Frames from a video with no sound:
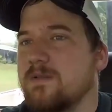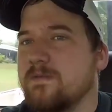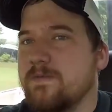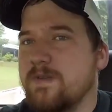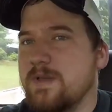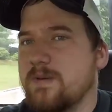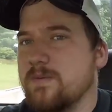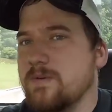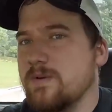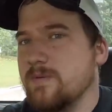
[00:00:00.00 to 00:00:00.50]

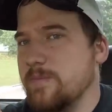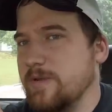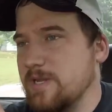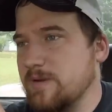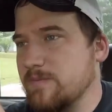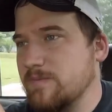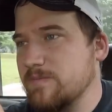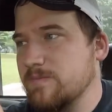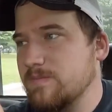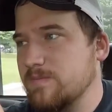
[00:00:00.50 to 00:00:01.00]
If
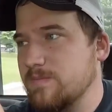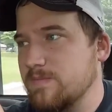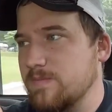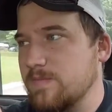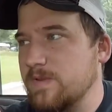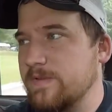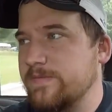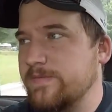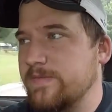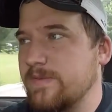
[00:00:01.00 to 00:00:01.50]

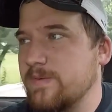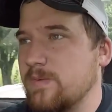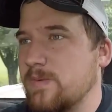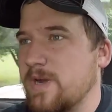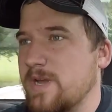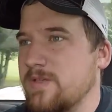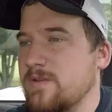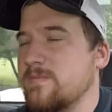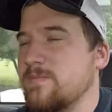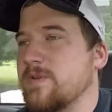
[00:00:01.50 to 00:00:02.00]
the
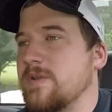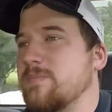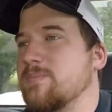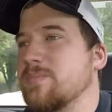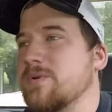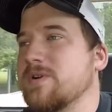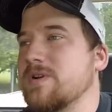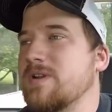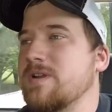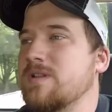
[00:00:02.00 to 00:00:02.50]
weather had
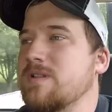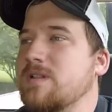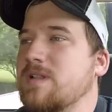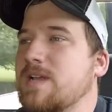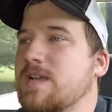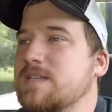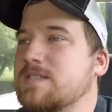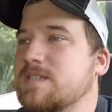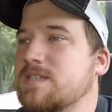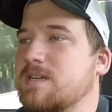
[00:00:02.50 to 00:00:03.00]
been pretty the
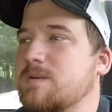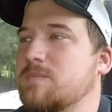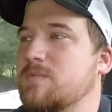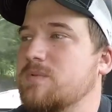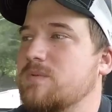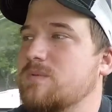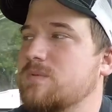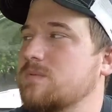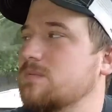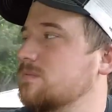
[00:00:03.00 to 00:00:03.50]
last couple
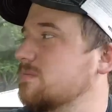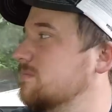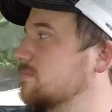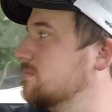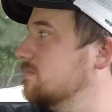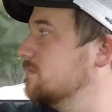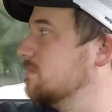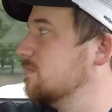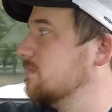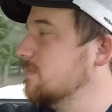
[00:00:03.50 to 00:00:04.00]

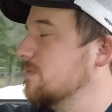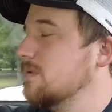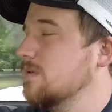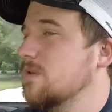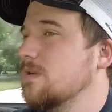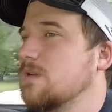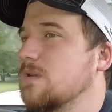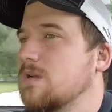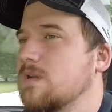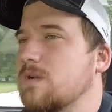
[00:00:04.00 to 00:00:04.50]

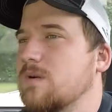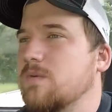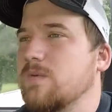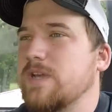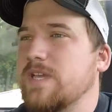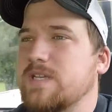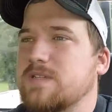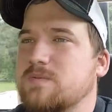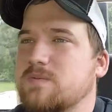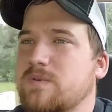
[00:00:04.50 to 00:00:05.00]

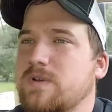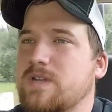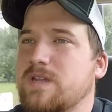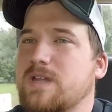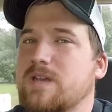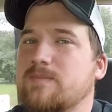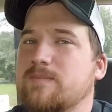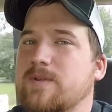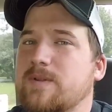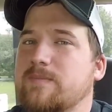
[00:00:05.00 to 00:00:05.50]
weeks, we'd
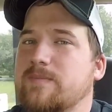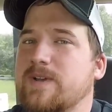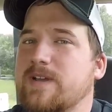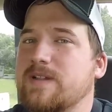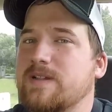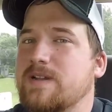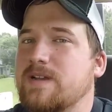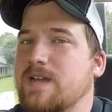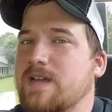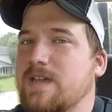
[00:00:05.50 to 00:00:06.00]
done been
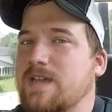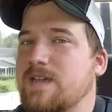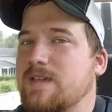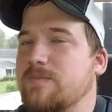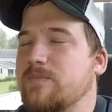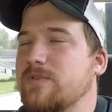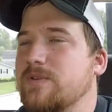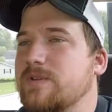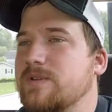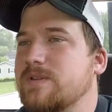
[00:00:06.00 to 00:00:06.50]
baling
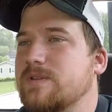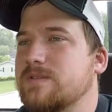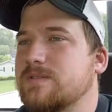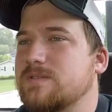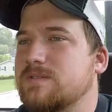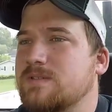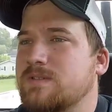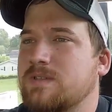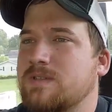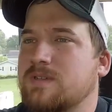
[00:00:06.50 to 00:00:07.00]
hay, but
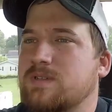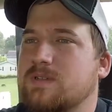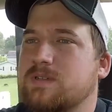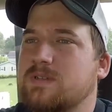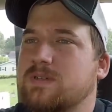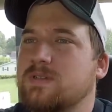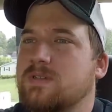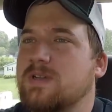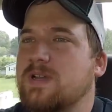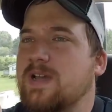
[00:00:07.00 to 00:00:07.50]

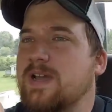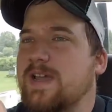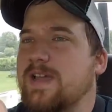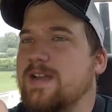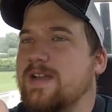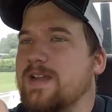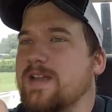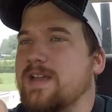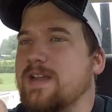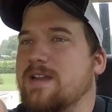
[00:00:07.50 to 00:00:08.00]
I
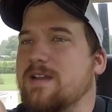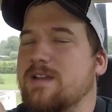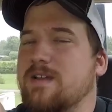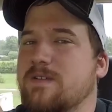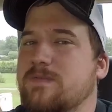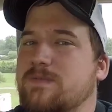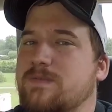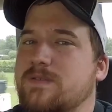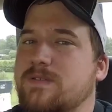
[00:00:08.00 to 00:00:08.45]
hadn't had enough